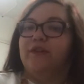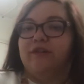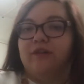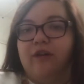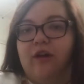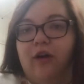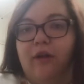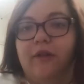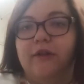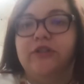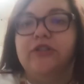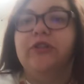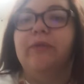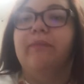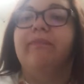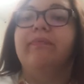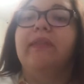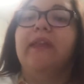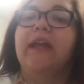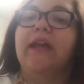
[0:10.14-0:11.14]
into college.
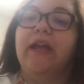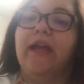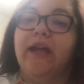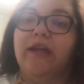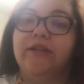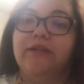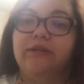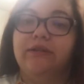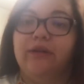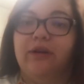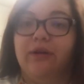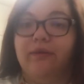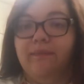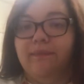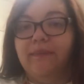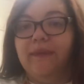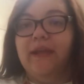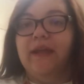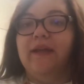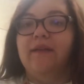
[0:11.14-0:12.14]
As you know,
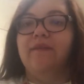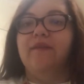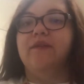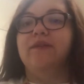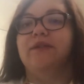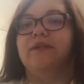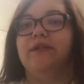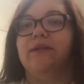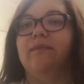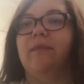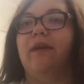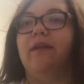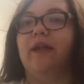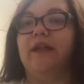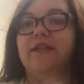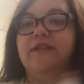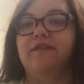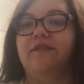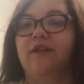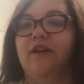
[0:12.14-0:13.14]
if you've seen my
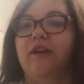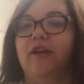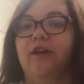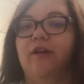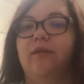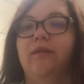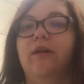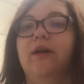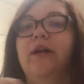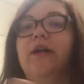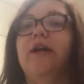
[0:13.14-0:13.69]
last video,